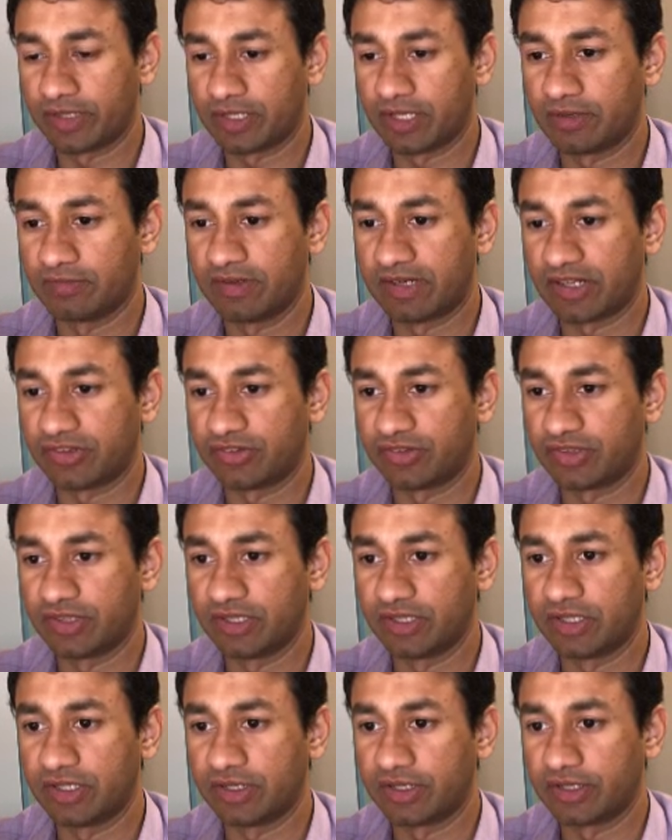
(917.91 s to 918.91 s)
and then we can
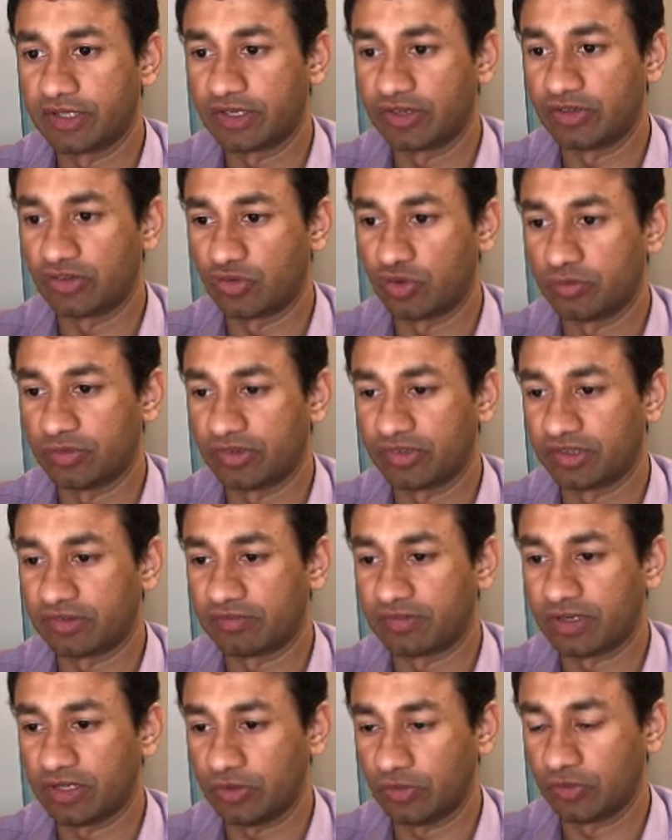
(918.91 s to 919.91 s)
see that uh, there is no
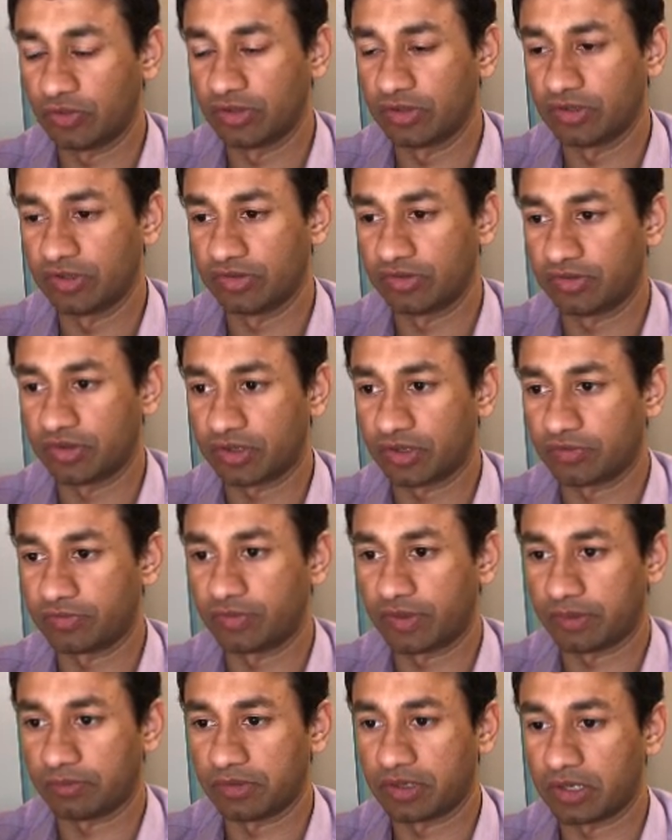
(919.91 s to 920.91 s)
missing values in this data
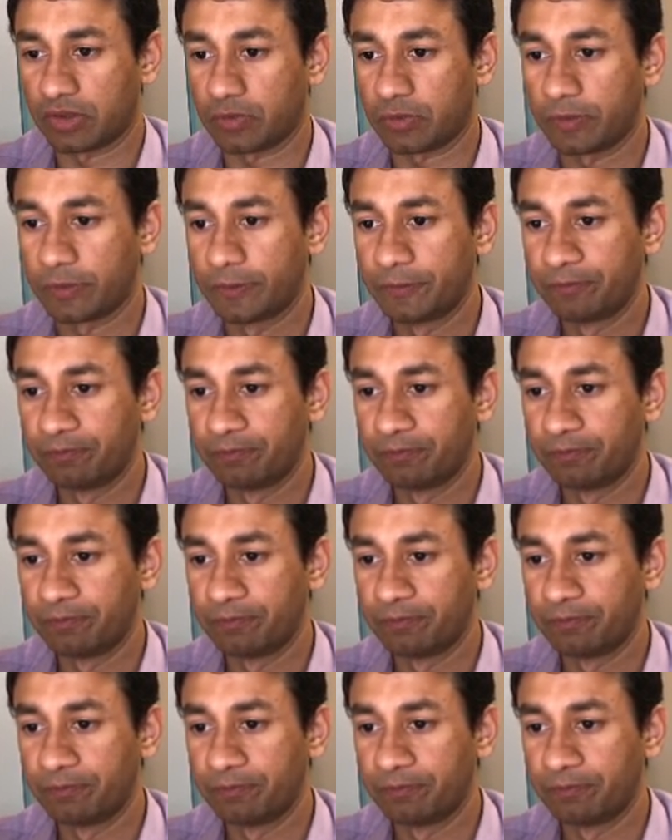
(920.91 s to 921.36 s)
frame now.